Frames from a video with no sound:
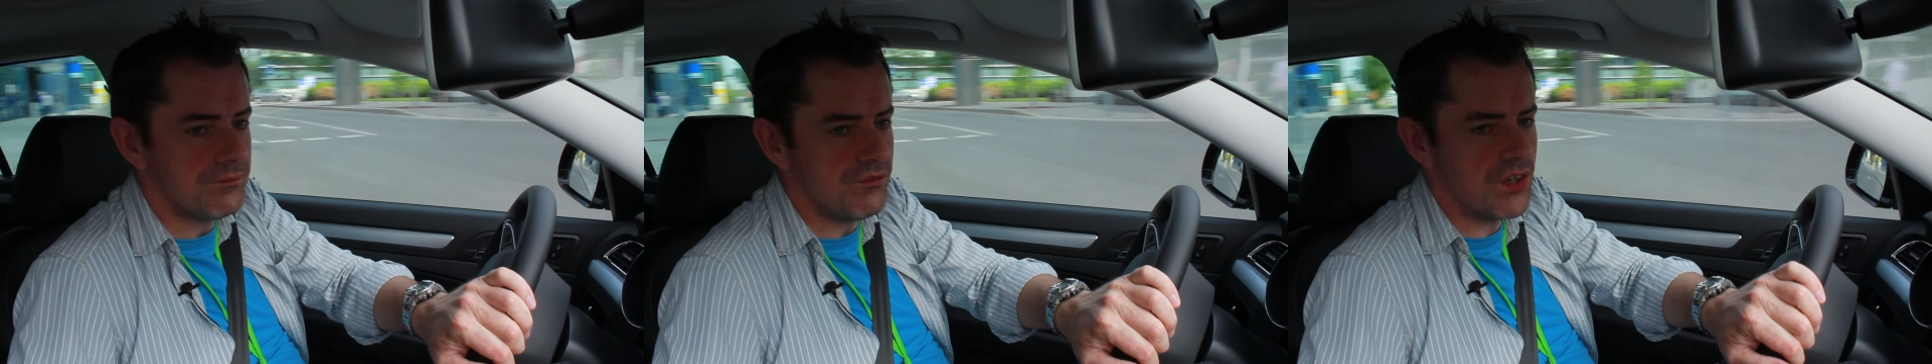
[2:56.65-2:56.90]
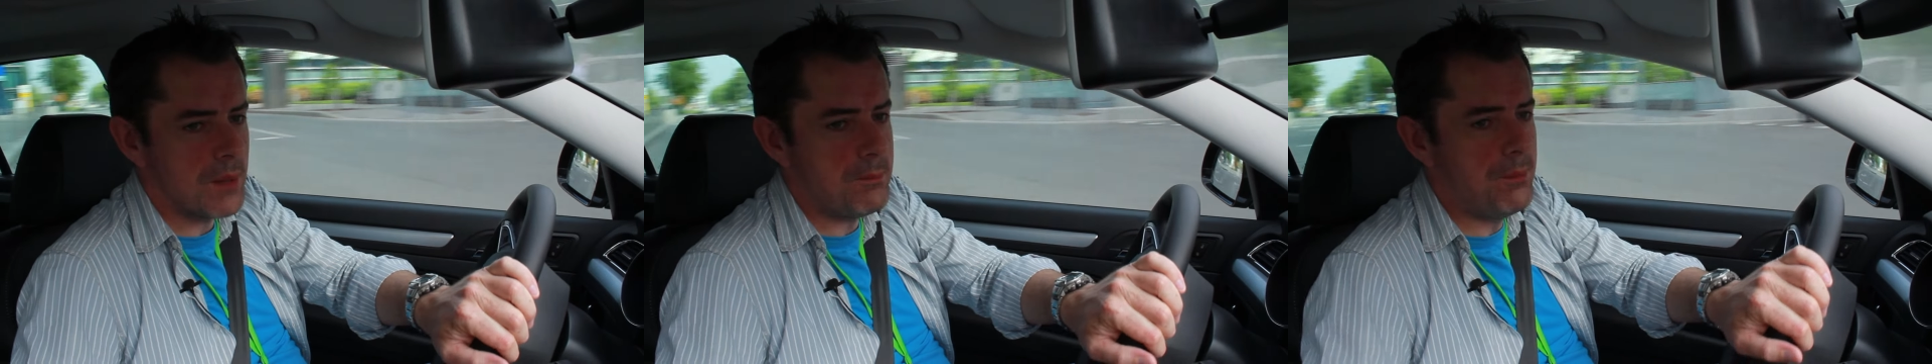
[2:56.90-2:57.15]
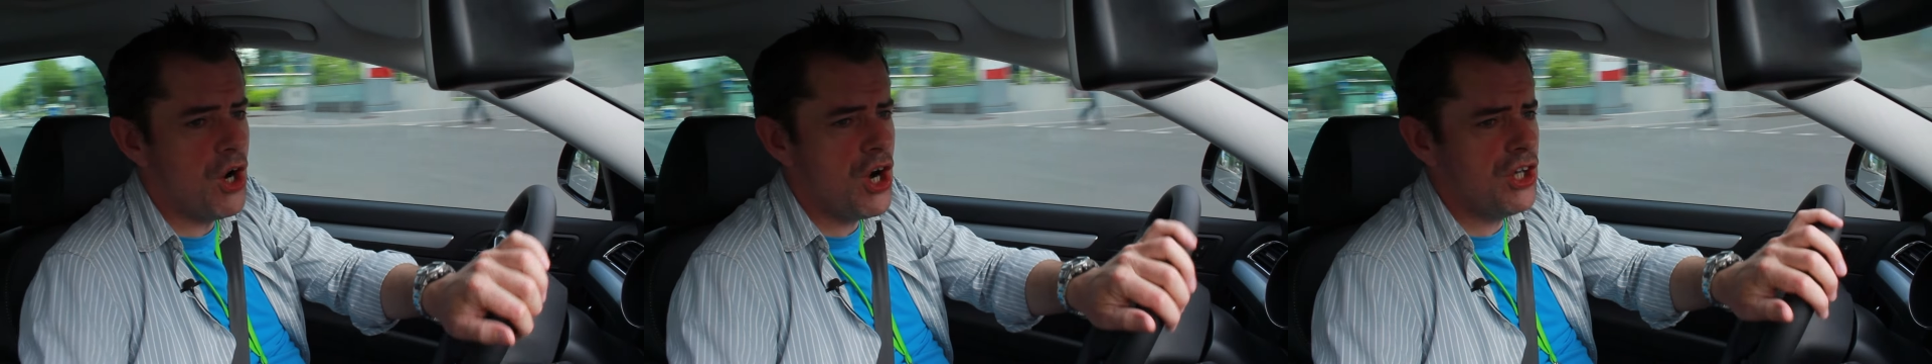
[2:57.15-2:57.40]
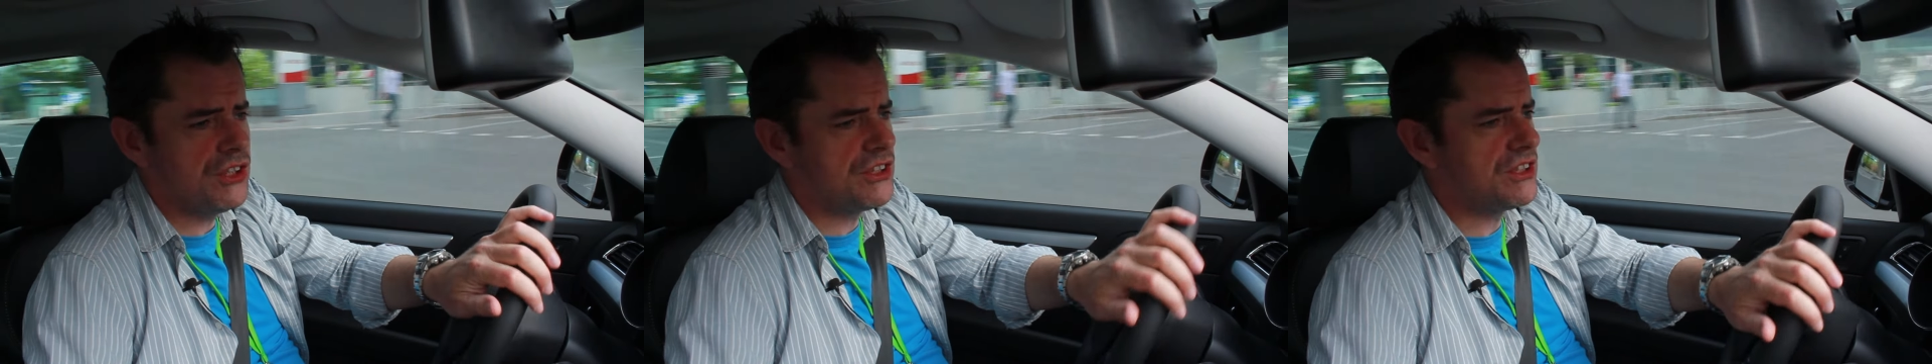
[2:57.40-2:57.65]
For the
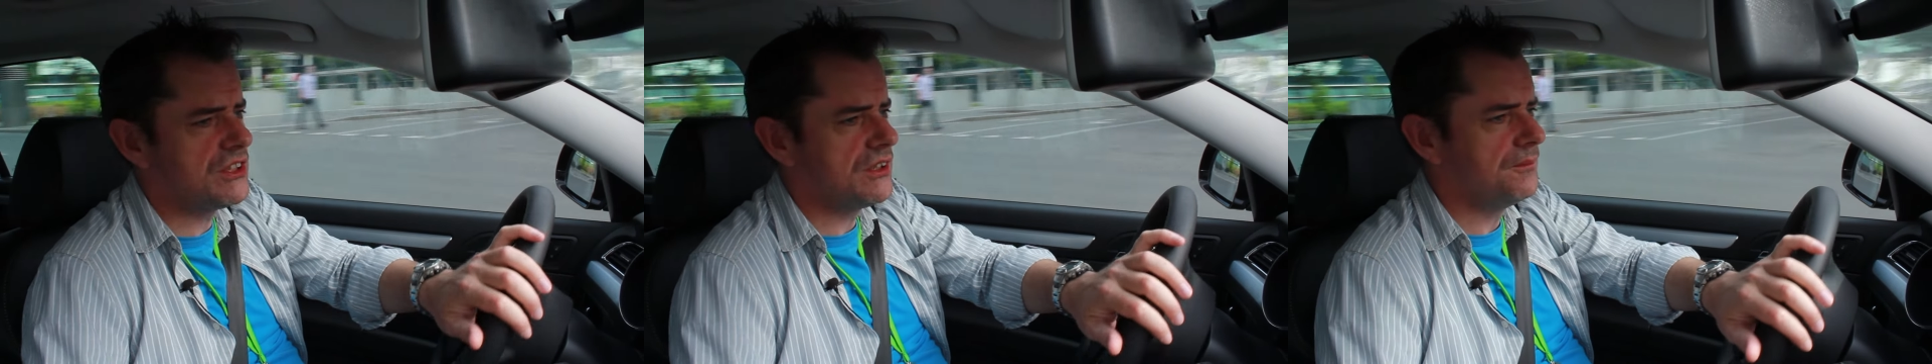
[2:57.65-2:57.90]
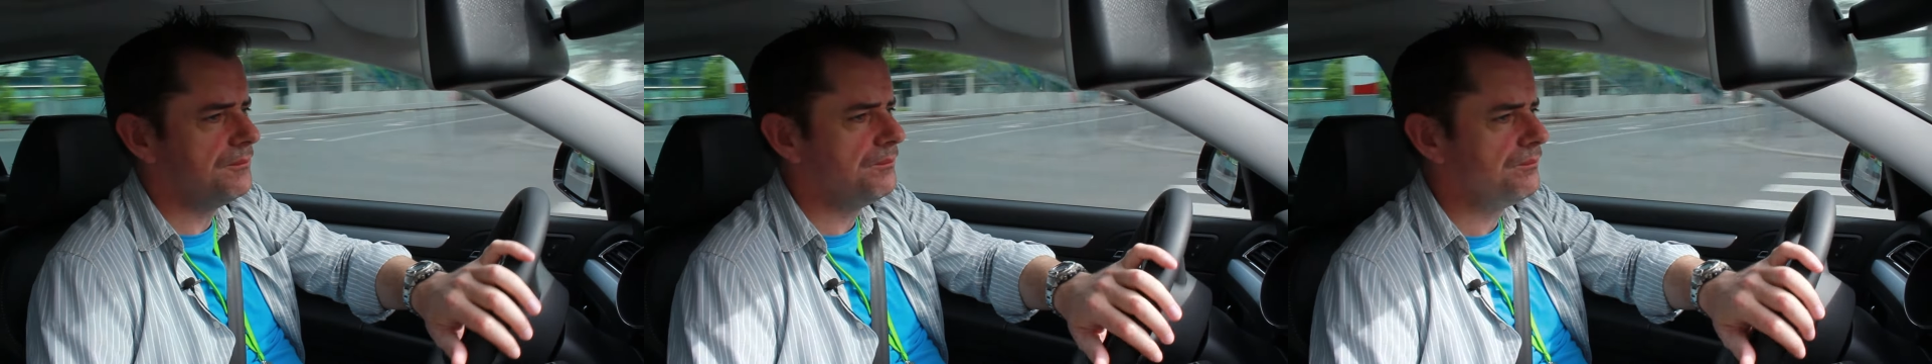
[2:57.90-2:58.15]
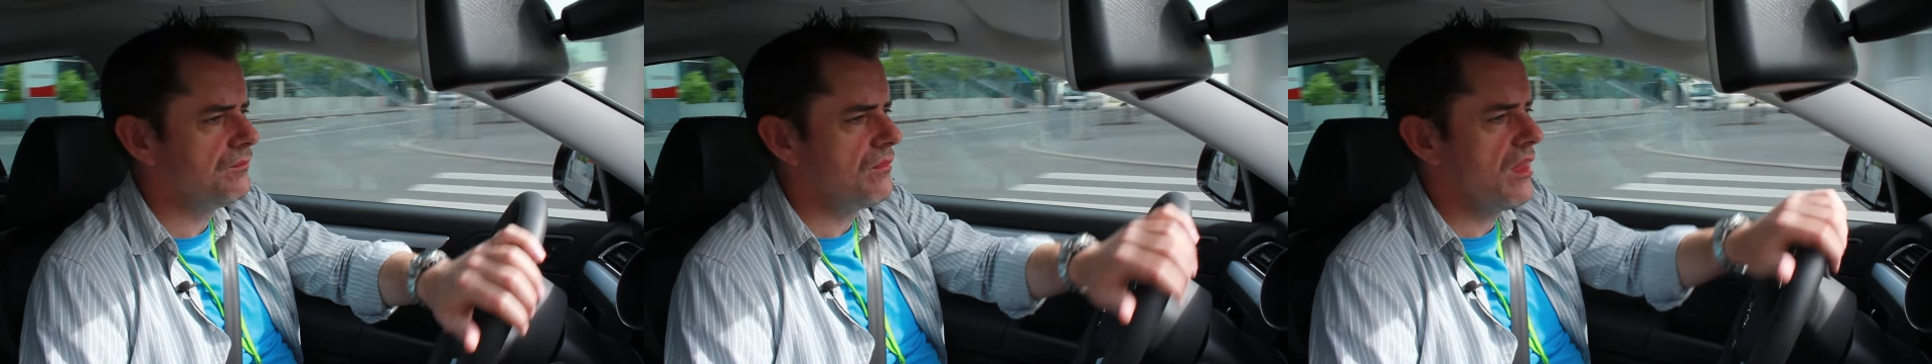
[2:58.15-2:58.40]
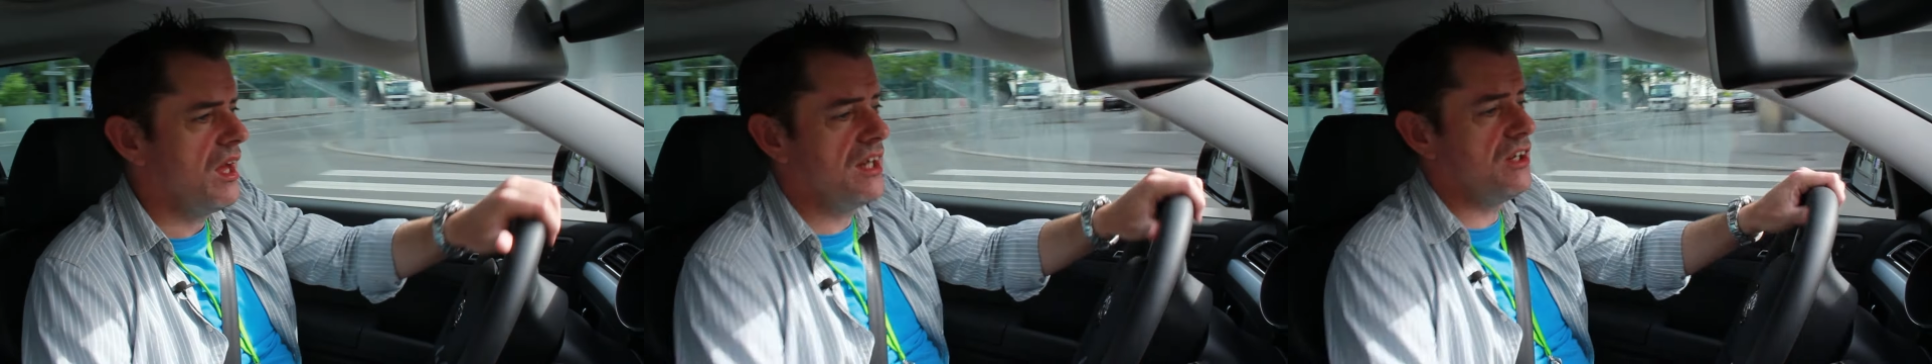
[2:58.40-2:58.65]
buzz!
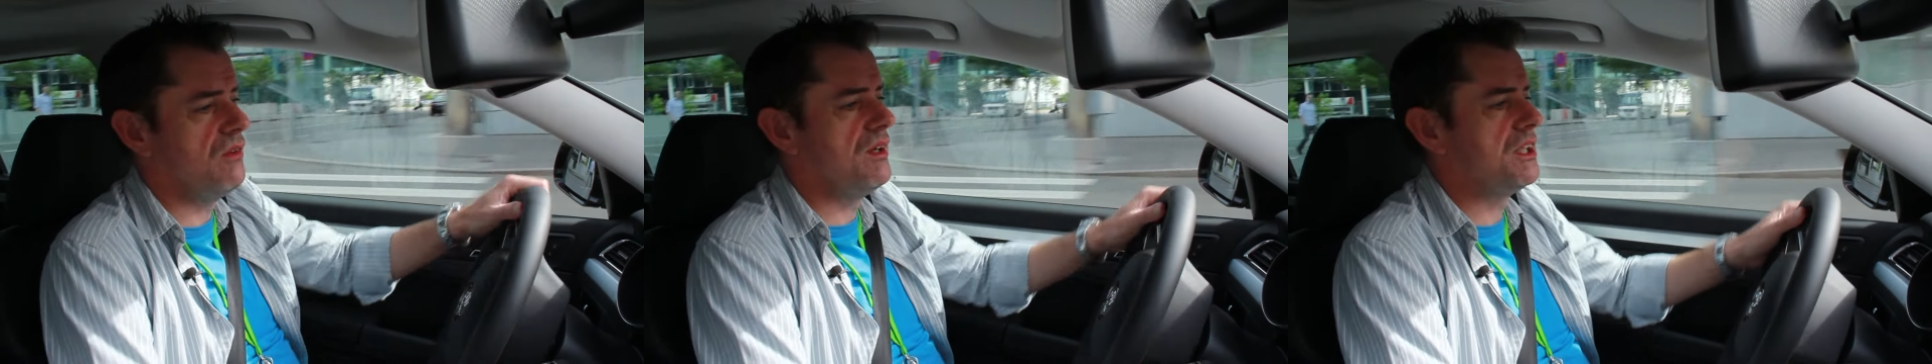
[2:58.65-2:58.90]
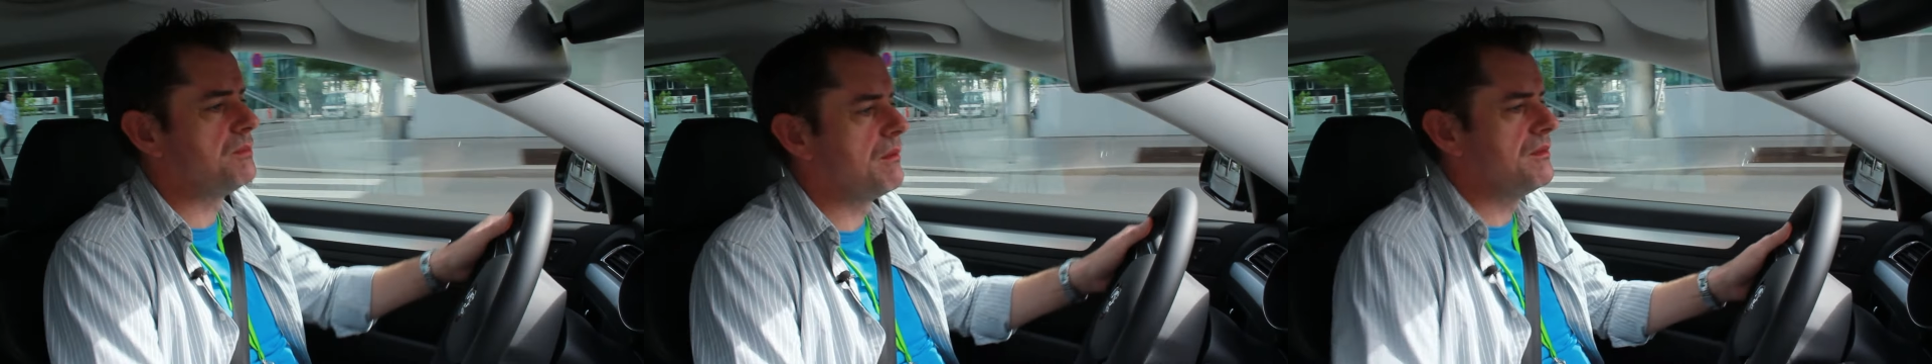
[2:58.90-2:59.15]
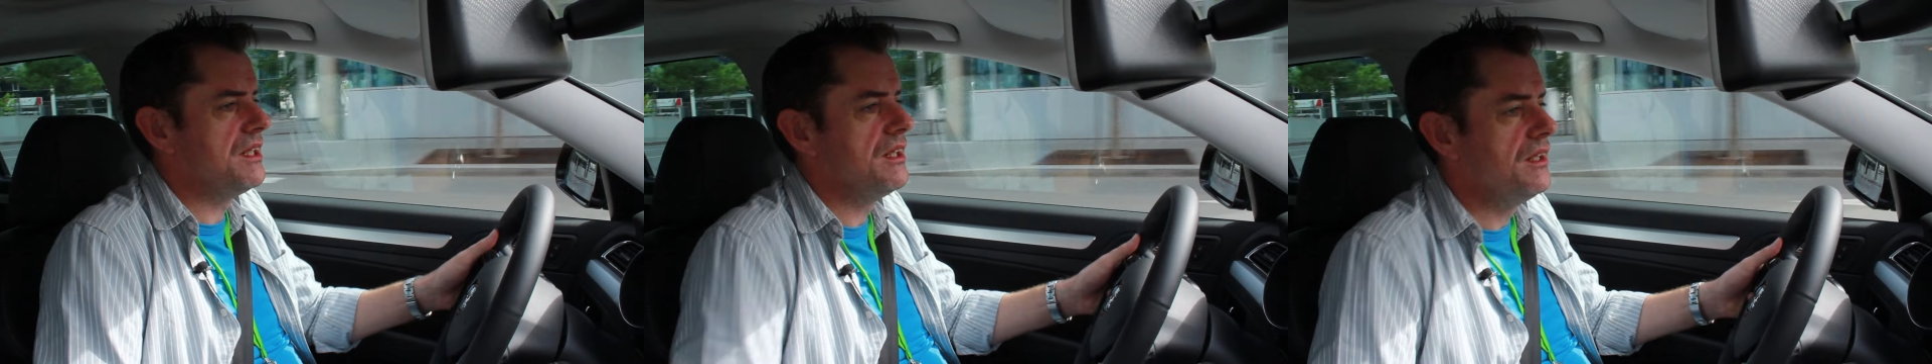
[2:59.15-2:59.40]
I don't know where this brings me.